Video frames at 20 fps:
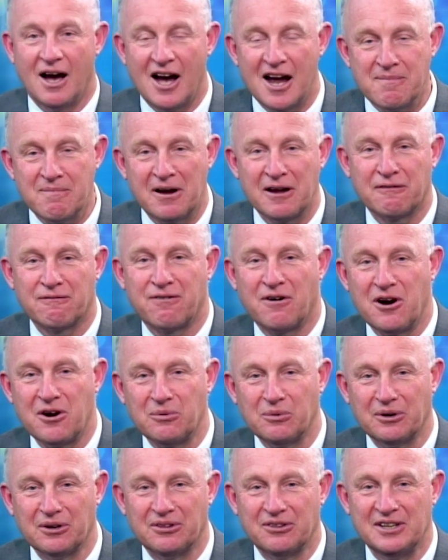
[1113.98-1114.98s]
I'm Mike
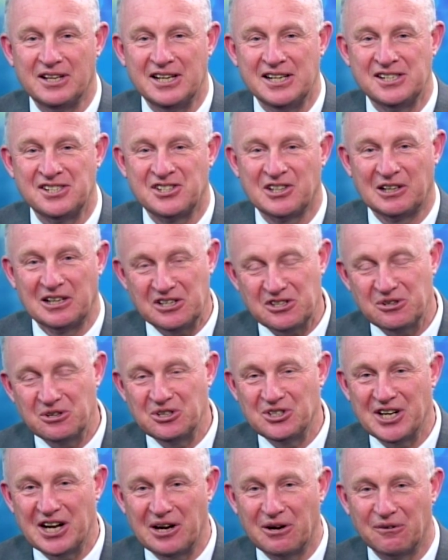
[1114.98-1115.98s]
Farnworth, the
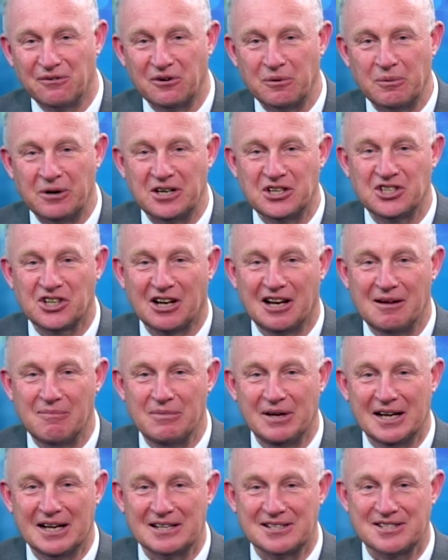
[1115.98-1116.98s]
Solicitor General for British
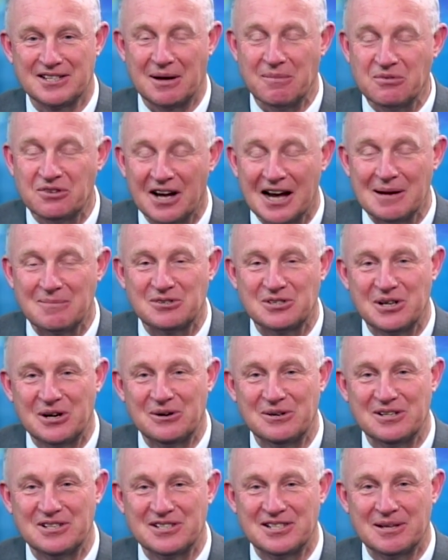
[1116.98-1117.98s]
Columbia, sometimes
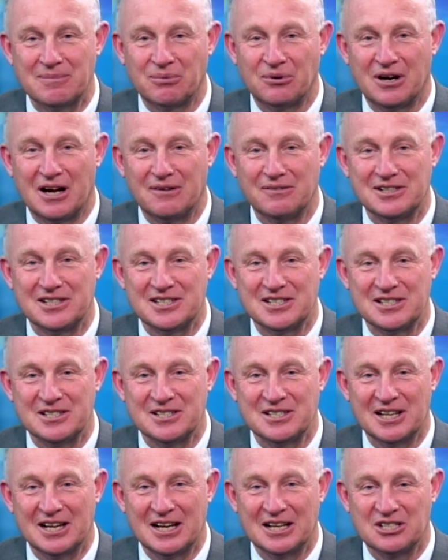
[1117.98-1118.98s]
known as the
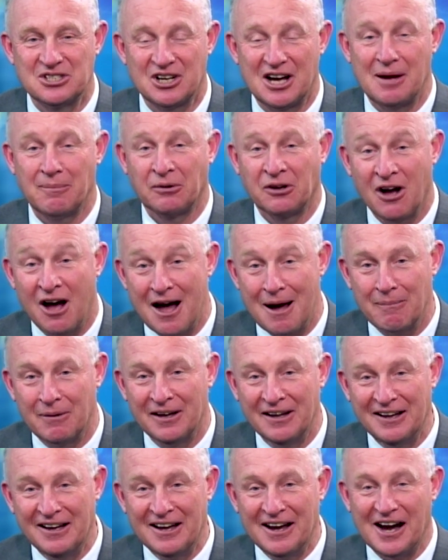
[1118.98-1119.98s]
province's top
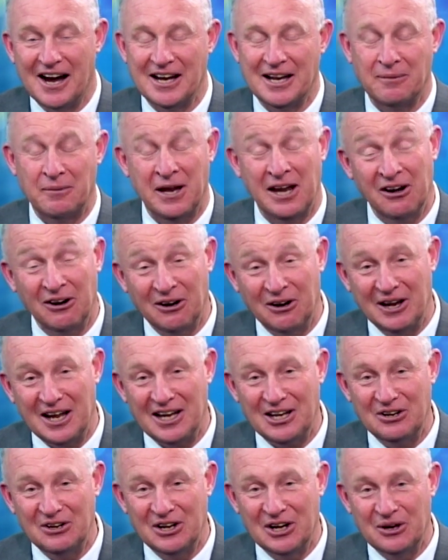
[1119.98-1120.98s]
cop. And I'm here to
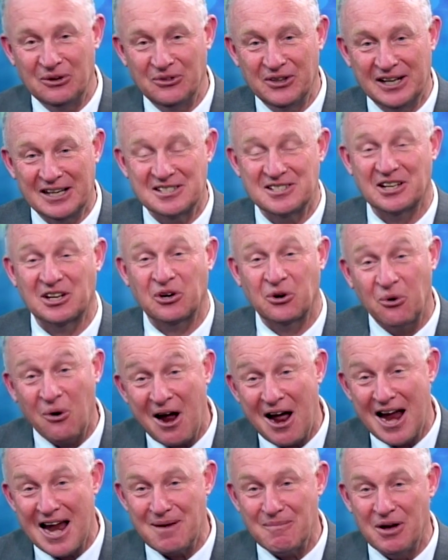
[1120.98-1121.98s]
let you know that it's a
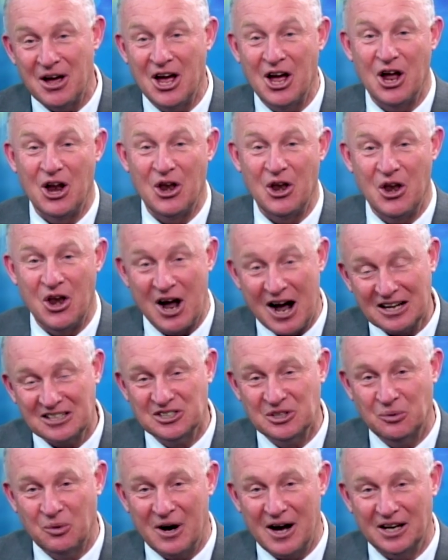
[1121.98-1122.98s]
crime
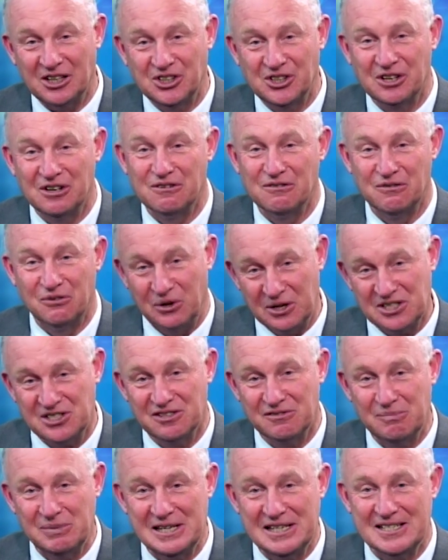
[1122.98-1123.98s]
not to watch
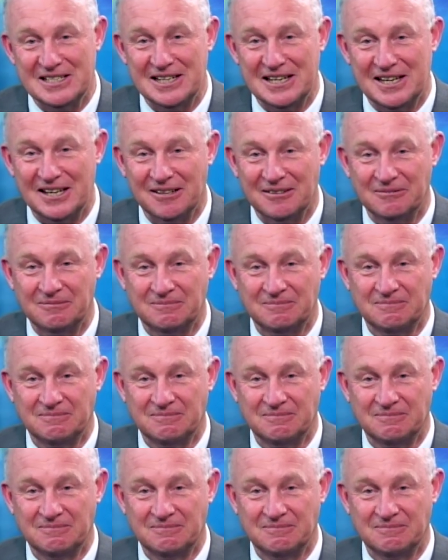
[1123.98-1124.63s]
Voice of BC.